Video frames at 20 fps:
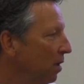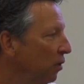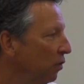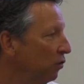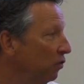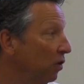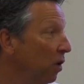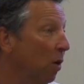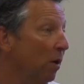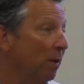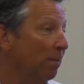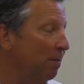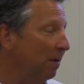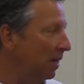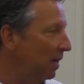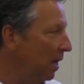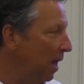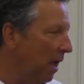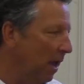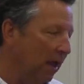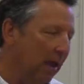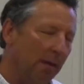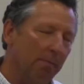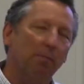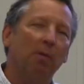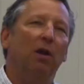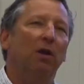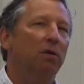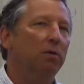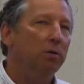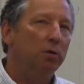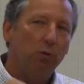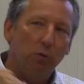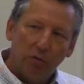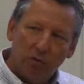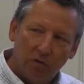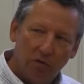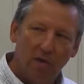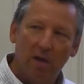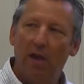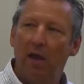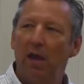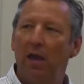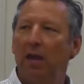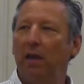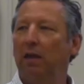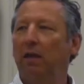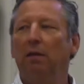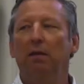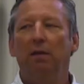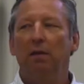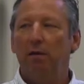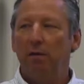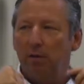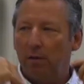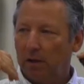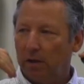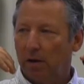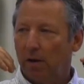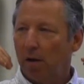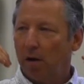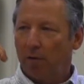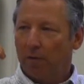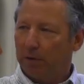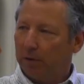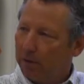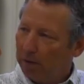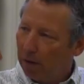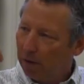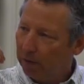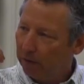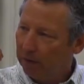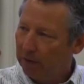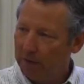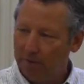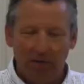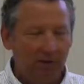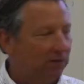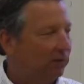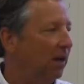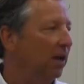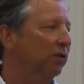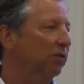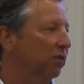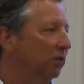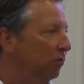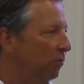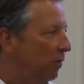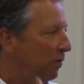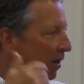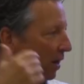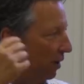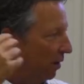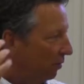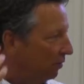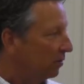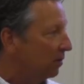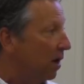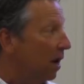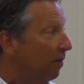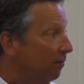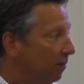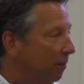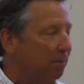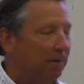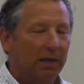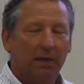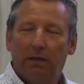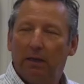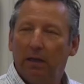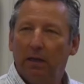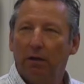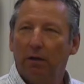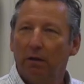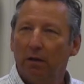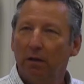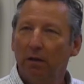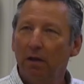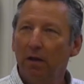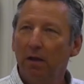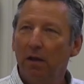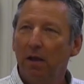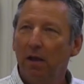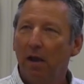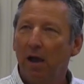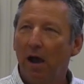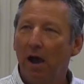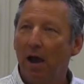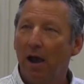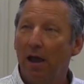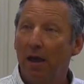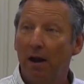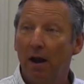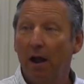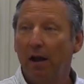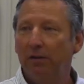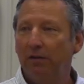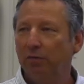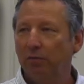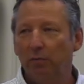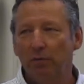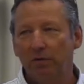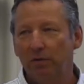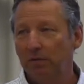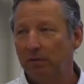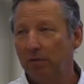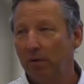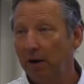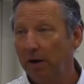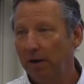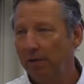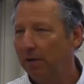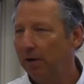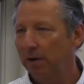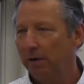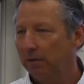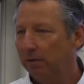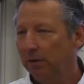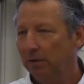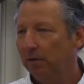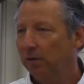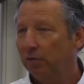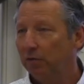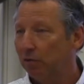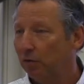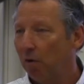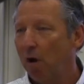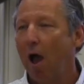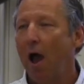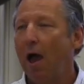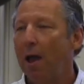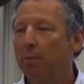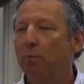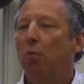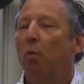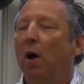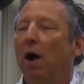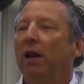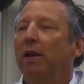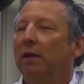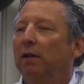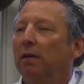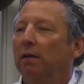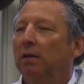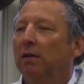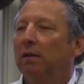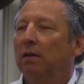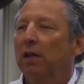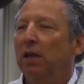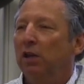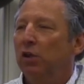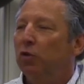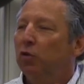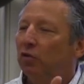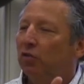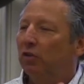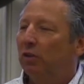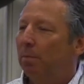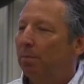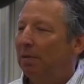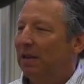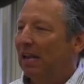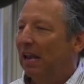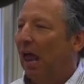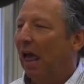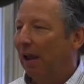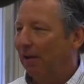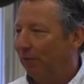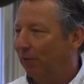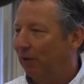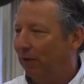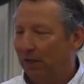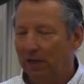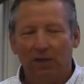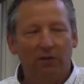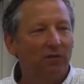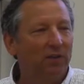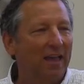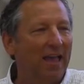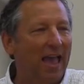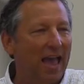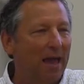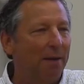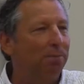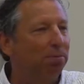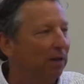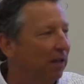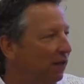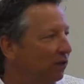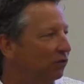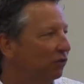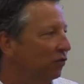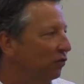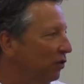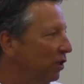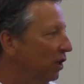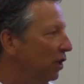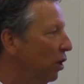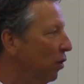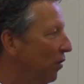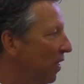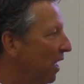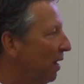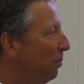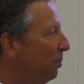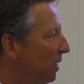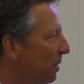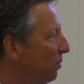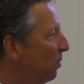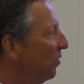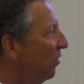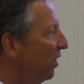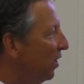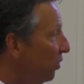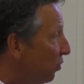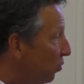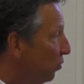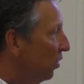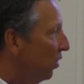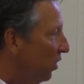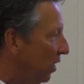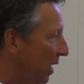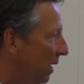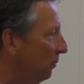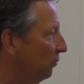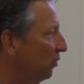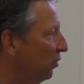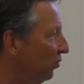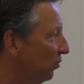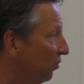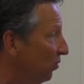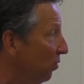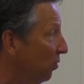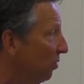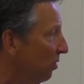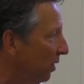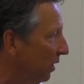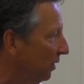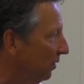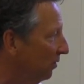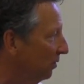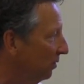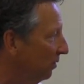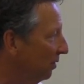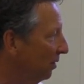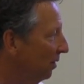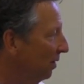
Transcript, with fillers: So it became a news thing, and you know all the all the TV stations were there, and it was kind of a big deal. Uh, and I just was trying to there to describe what it used to be like for kids. They had places to go. They had people that knew their names and stories.